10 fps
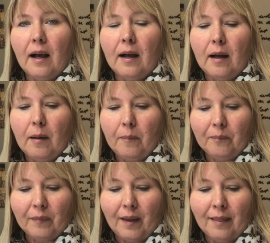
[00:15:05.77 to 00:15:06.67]

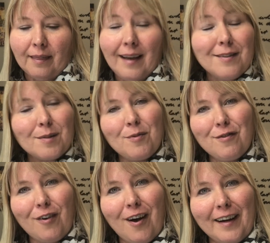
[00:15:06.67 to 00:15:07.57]
Let's
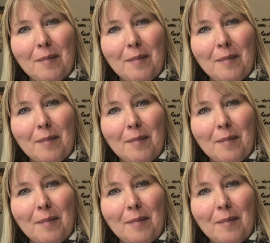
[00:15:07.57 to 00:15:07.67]
move on.